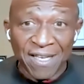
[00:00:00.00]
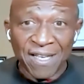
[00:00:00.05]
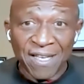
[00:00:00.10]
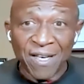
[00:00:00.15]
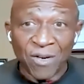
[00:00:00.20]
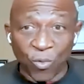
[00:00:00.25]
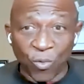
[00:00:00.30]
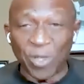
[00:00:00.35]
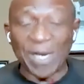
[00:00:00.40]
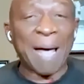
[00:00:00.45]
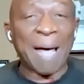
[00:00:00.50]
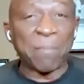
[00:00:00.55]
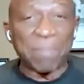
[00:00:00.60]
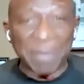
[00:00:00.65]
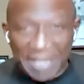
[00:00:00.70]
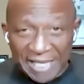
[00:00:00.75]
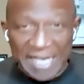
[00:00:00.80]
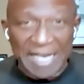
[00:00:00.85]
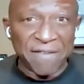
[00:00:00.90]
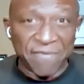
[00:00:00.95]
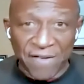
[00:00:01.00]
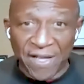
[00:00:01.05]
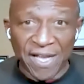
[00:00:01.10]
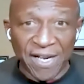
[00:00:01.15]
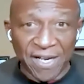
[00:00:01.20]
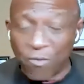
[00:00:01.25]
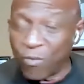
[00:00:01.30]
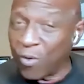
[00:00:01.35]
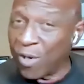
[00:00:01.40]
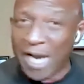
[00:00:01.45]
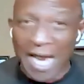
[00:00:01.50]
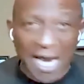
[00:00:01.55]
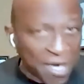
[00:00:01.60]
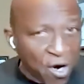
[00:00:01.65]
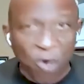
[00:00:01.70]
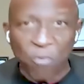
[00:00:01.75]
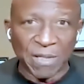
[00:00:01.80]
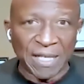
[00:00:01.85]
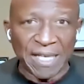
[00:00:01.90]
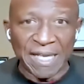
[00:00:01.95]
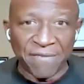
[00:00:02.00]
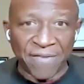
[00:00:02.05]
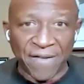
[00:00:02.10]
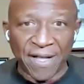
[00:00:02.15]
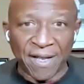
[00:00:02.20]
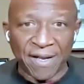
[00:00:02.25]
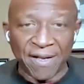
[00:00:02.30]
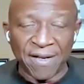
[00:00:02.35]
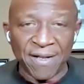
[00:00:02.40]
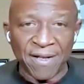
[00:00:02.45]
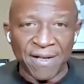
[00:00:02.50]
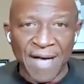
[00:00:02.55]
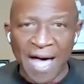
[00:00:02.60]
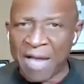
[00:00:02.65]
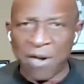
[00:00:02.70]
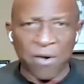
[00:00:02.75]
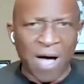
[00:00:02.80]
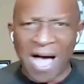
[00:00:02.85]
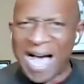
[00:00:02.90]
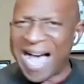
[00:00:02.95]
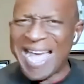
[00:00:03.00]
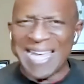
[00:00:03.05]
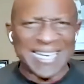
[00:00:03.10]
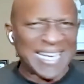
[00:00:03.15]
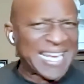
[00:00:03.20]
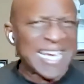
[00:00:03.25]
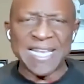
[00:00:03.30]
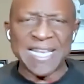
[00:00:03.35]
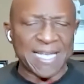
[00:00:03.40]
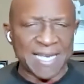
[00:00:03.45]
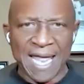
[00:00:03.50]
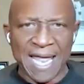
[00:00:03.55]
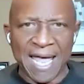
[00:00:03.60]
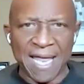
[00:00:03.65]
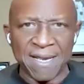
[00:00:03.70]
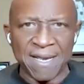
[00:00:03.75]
what I believe in, and what I don't believe in. I don't hide any of that.